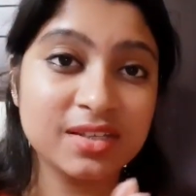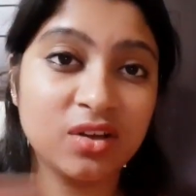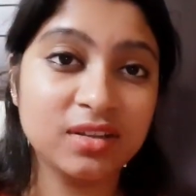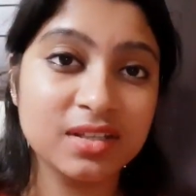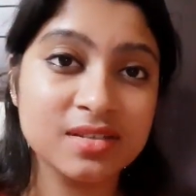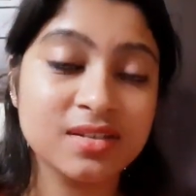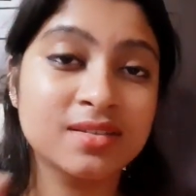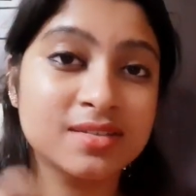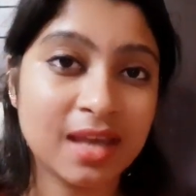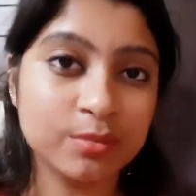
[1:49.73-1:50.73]
said all this
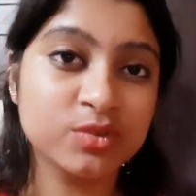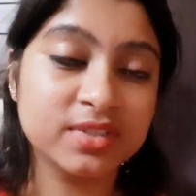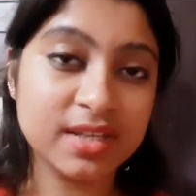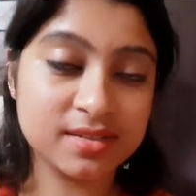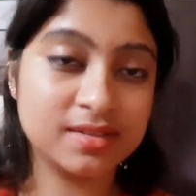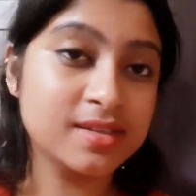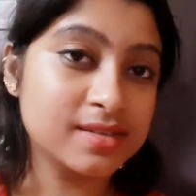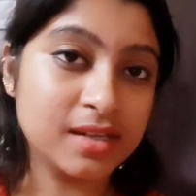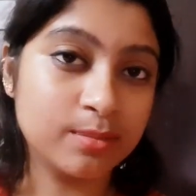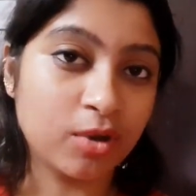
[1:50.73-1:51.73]
it's time to test
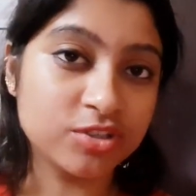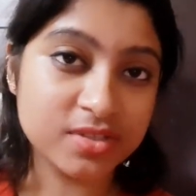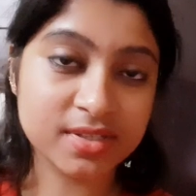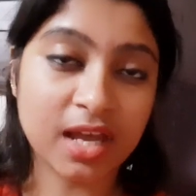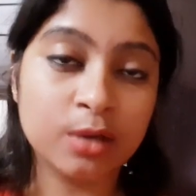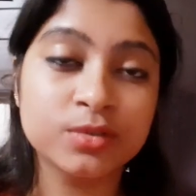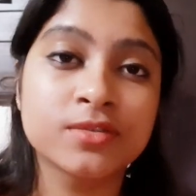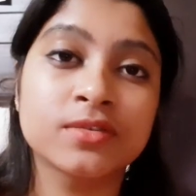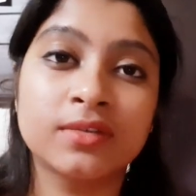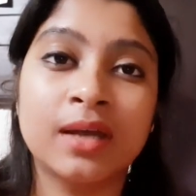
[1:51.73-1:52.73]
these nail polishes out
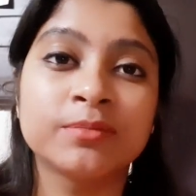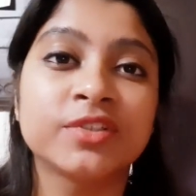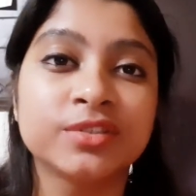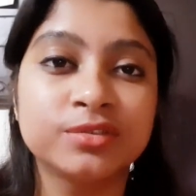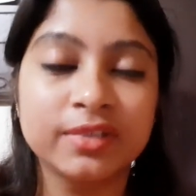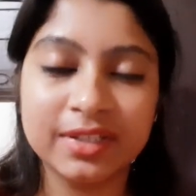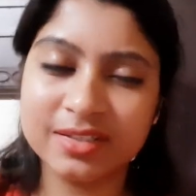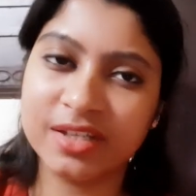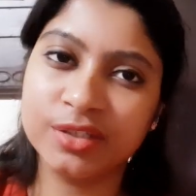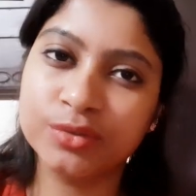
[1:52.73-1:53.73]
so I'm going to
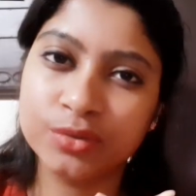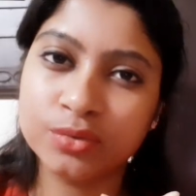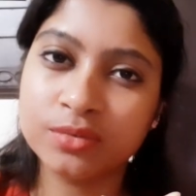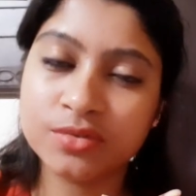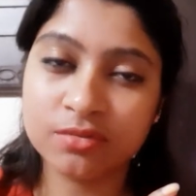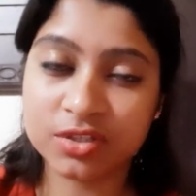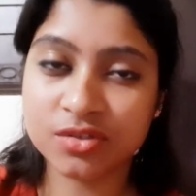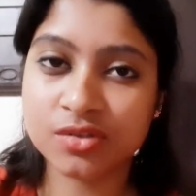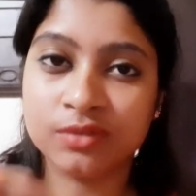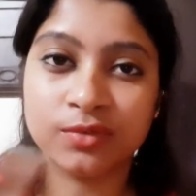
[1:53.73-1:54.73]
quickly take you through
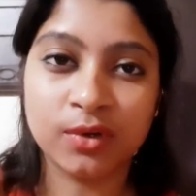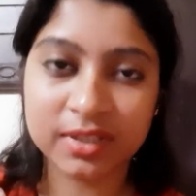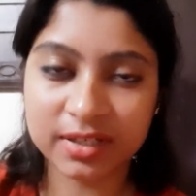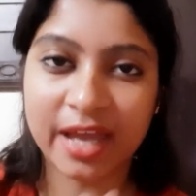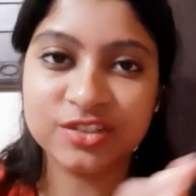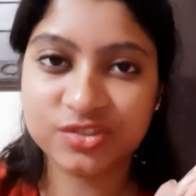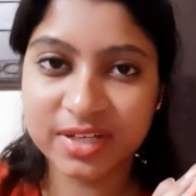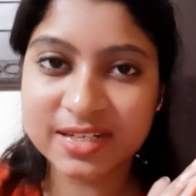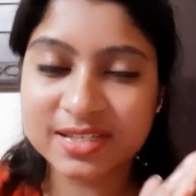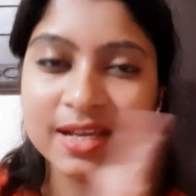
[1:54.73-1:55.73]
swatches of all the nine
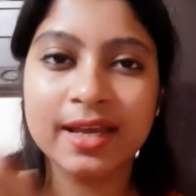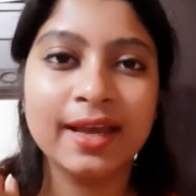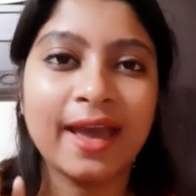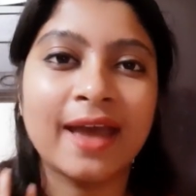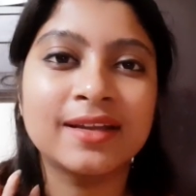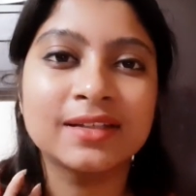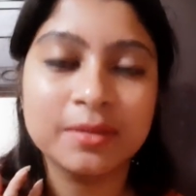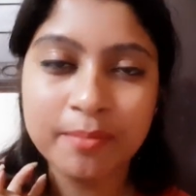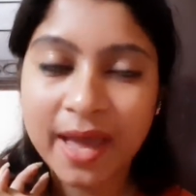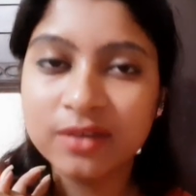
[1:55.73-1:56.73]
shades and I'll
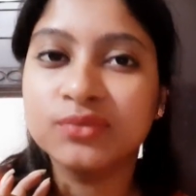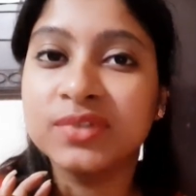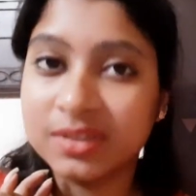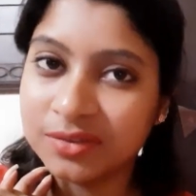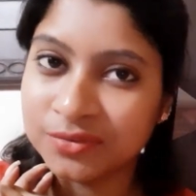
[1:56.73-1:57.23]
come back with the